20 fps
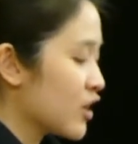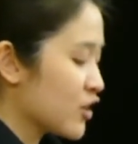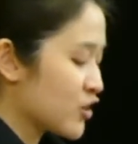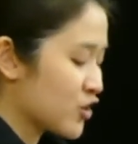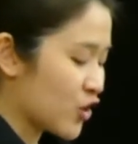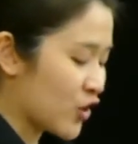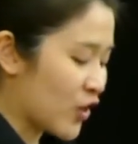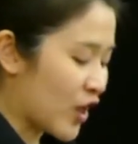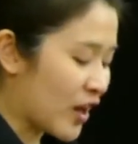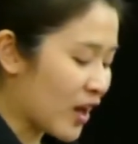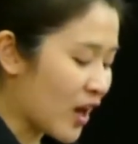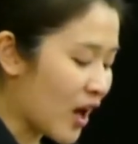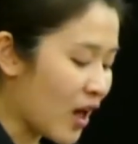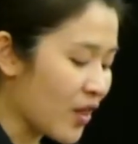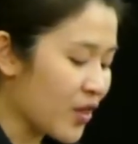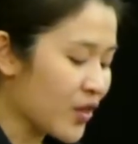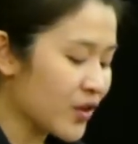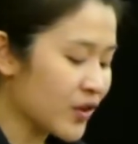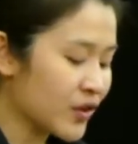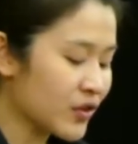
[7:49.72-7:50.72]
so that
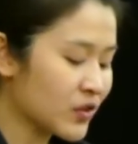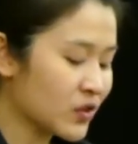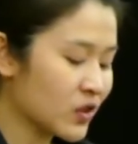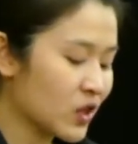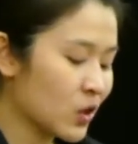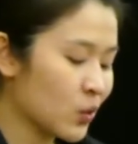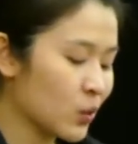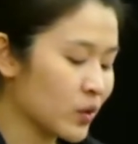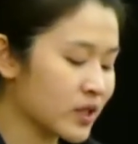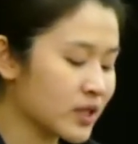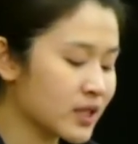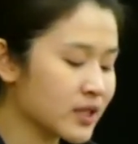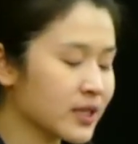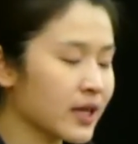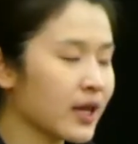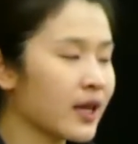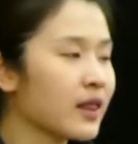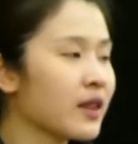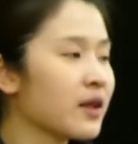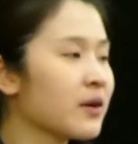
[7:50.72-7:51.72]
others would
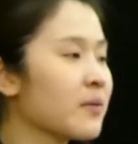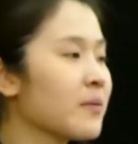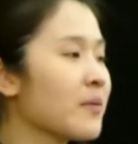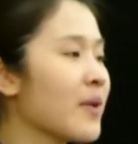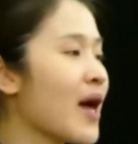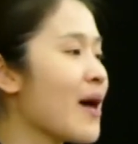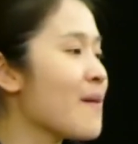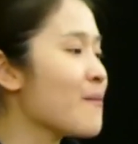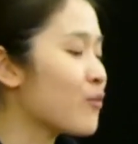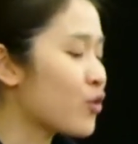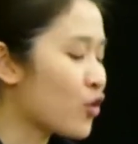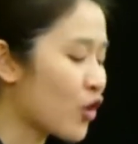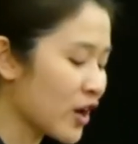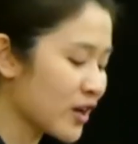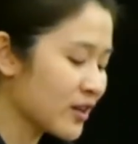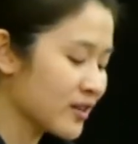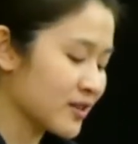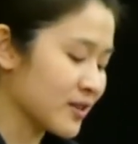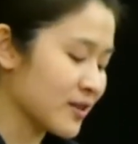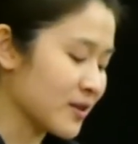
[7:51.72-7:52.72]
see them and
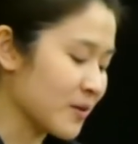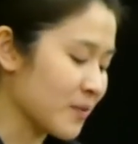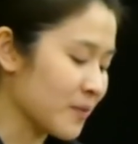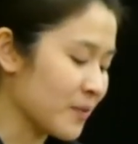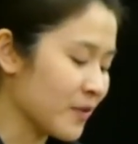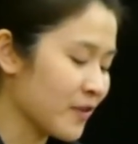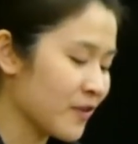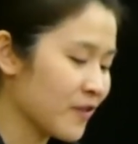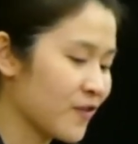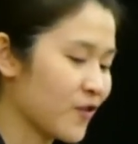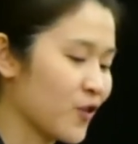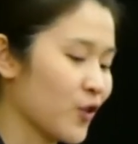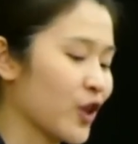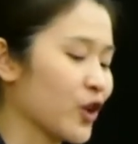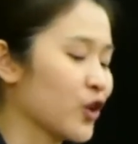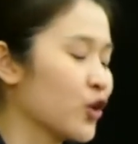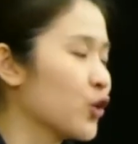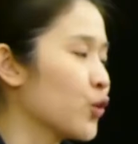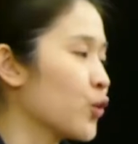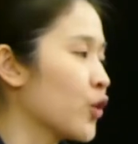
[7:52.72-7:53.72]
praise them for
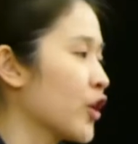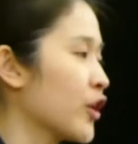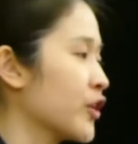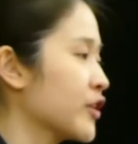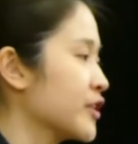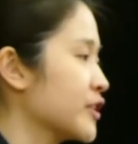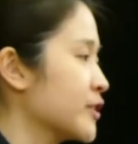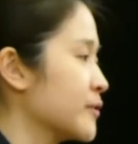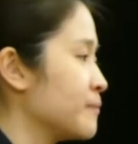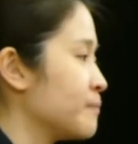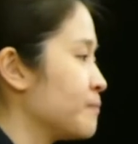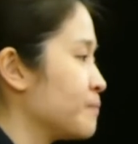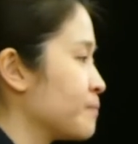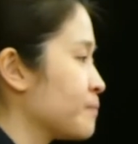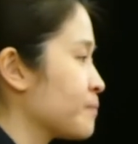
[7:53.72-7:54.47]
their good works.